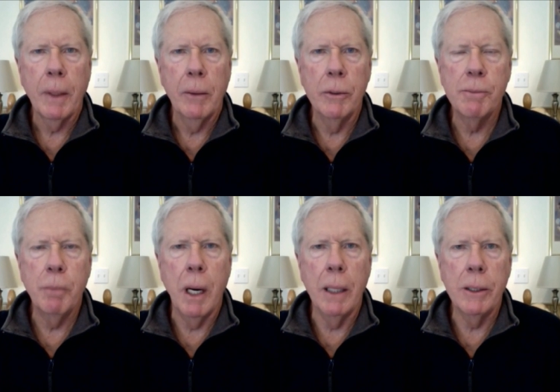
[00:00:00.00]

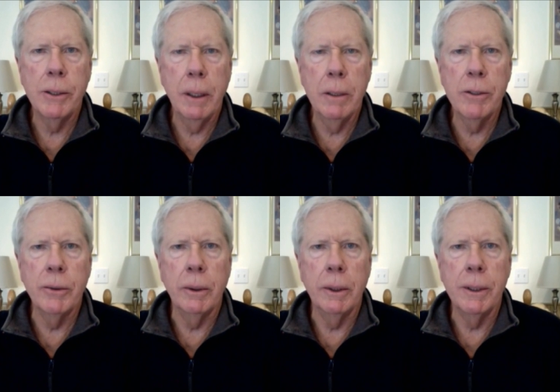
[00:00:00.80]
response to
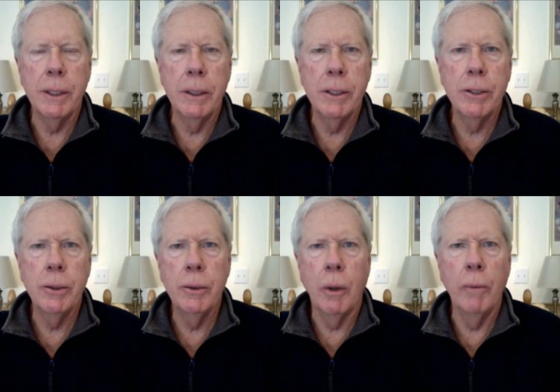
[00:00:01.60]
Israel. It's it's
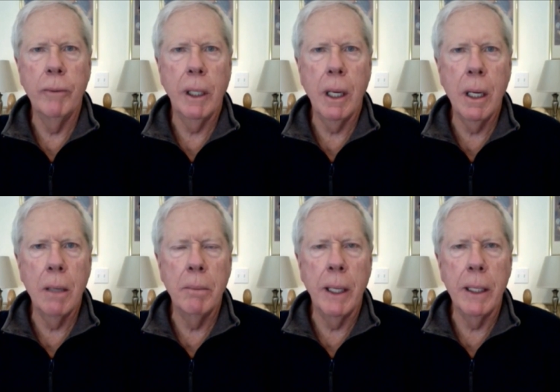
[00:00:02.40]
to
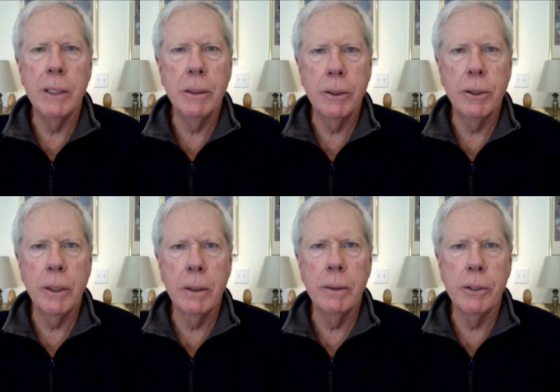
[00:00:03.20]
overcome by its
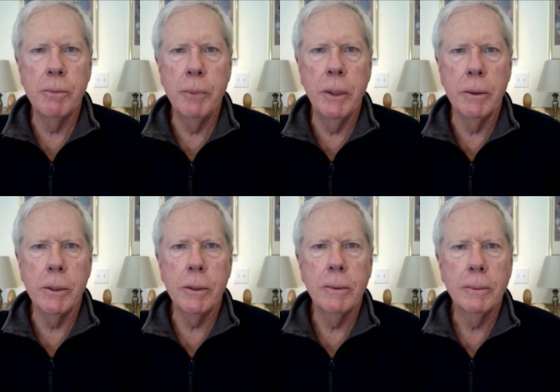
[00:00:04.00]
internal. Dispute. Sure, I mean, I
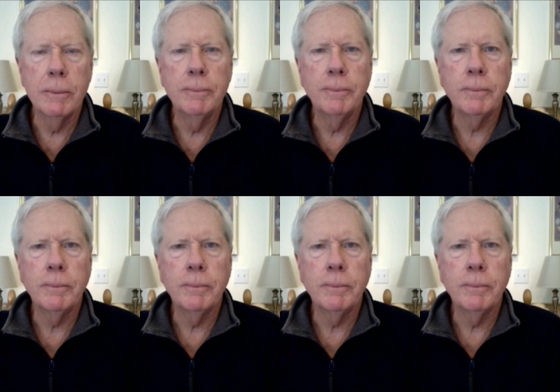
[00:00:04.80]
mean, I, I